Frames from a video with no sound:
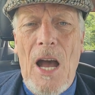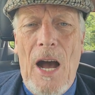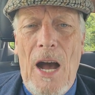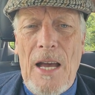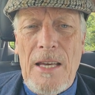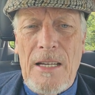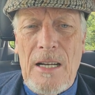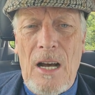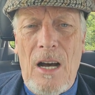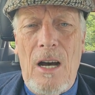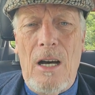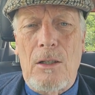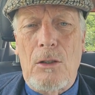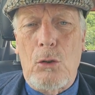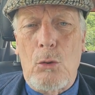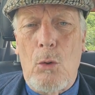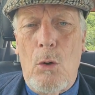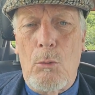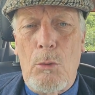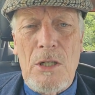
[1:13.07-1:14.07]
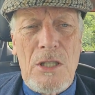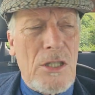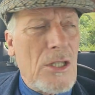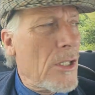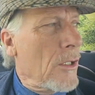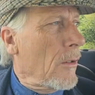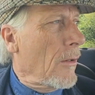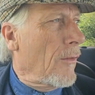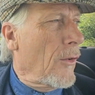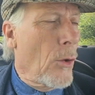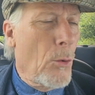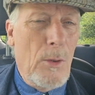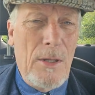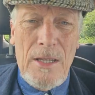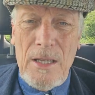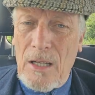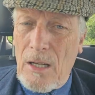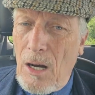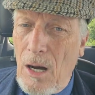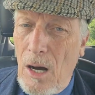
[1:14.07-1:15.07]
I can't do a whiskey review
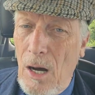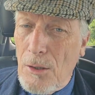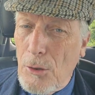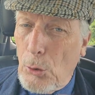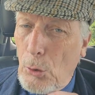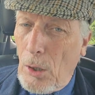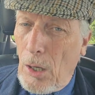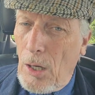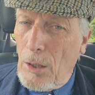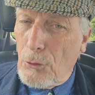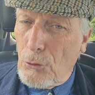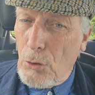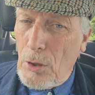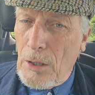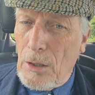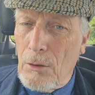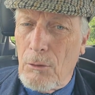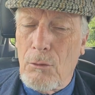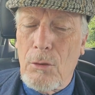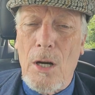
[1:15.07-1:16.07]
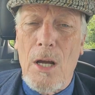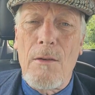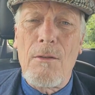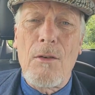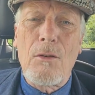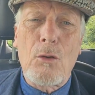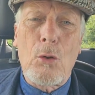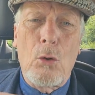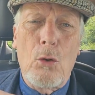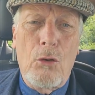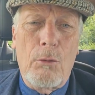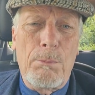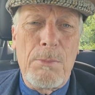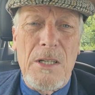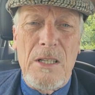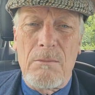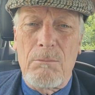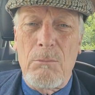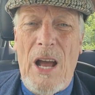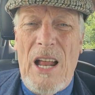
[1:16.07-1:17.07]
in the car. You can't drink and drive, of course.
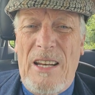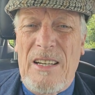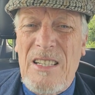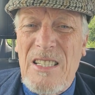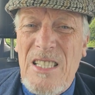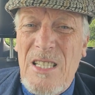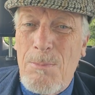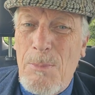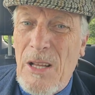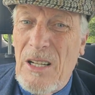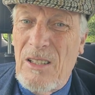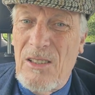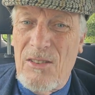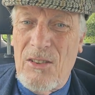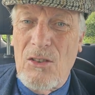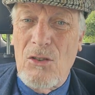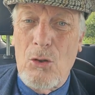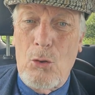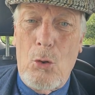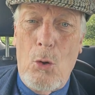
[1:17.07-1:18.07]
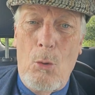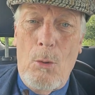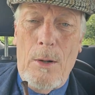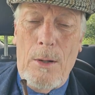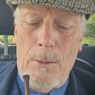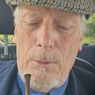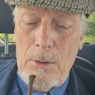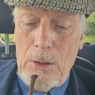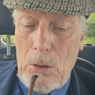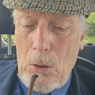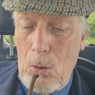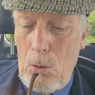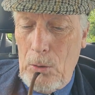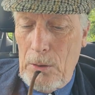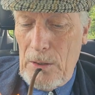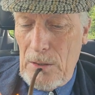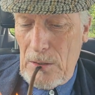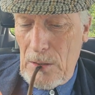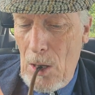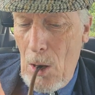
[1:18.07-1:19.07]
Well, it spills as you go around the
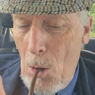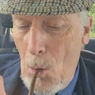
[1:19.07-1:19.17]
corners.